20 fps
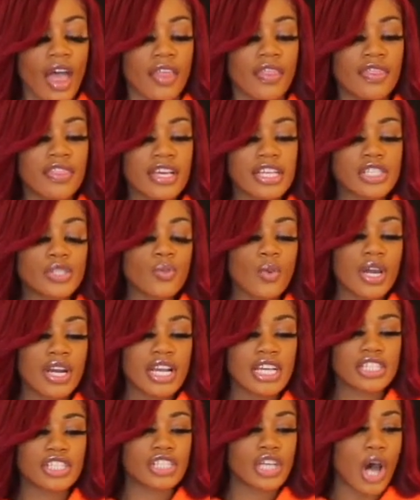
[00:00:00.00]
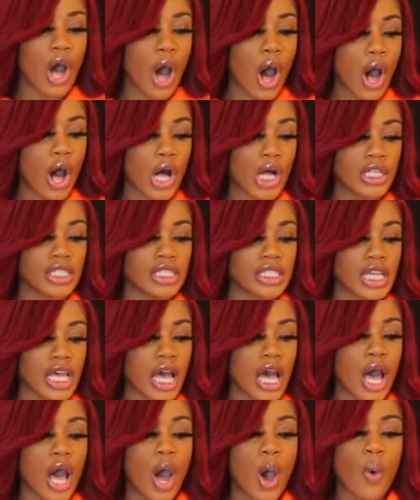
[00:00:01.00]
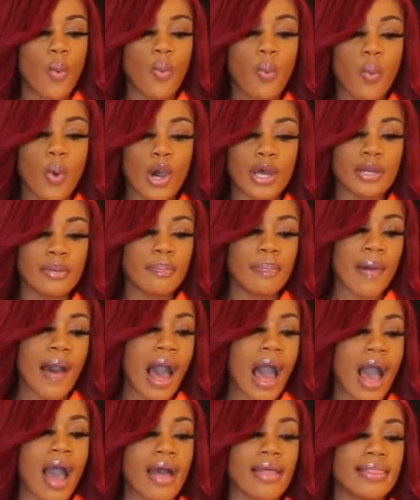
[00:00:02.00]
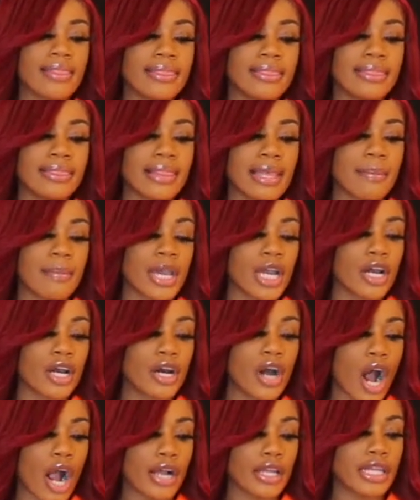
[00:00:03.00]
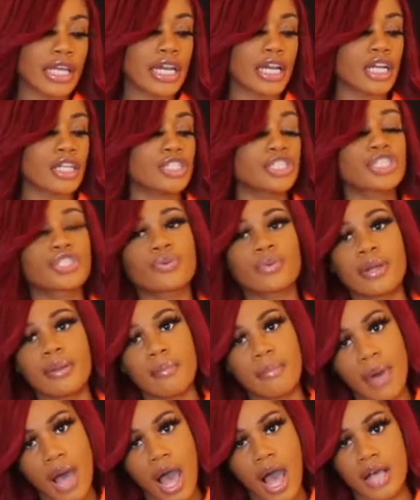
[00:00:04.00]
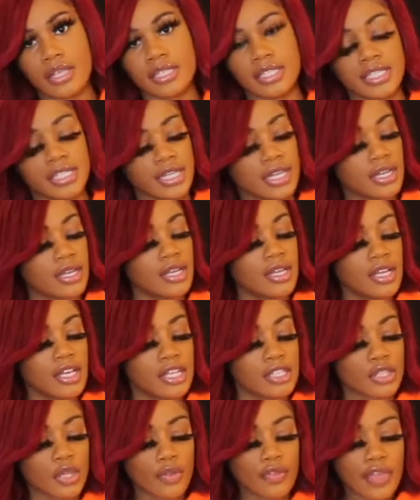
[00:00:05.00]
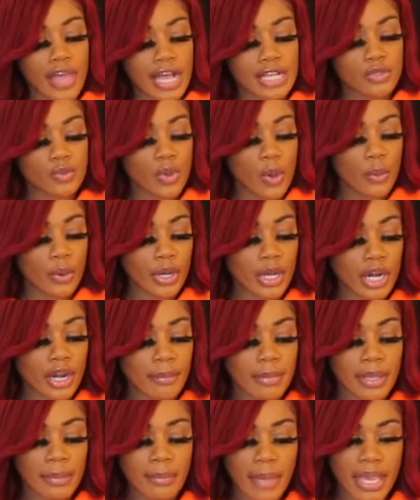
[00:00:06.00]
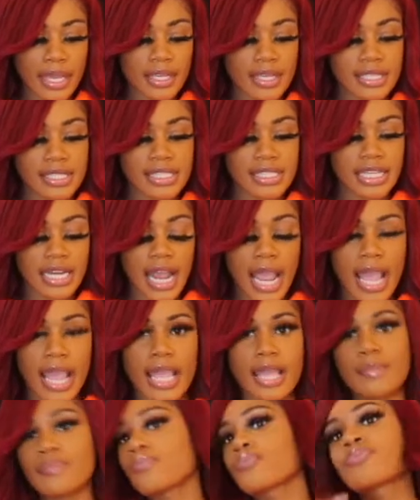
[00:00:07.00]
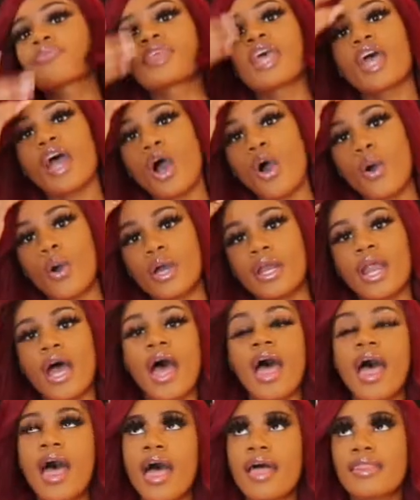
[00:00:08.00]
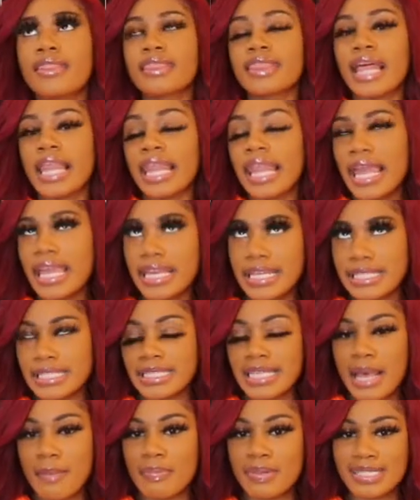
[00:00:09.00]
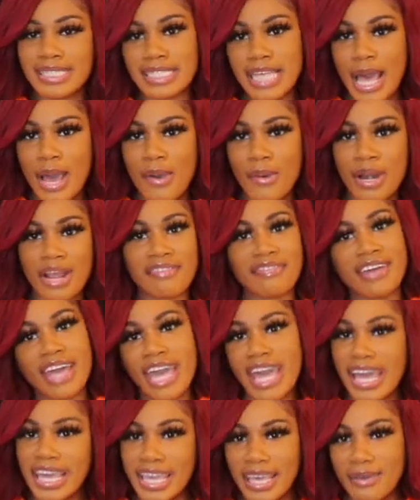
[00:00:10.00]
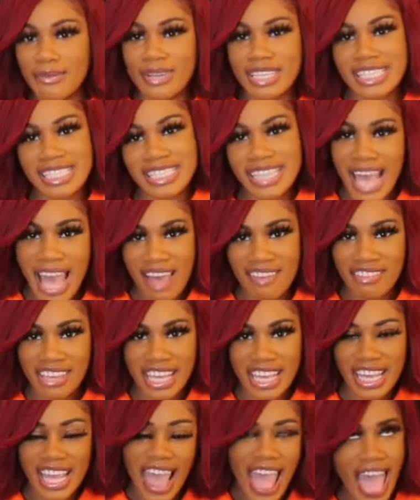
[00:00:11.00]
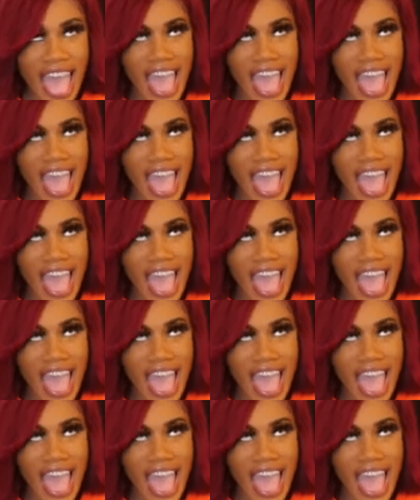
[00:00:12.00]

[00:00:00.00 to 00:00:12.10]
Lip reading: This one is called one pot lemon garlic shrimp pasta. So that's what we're going to be making today on the latest episode of Cooking with Savvie.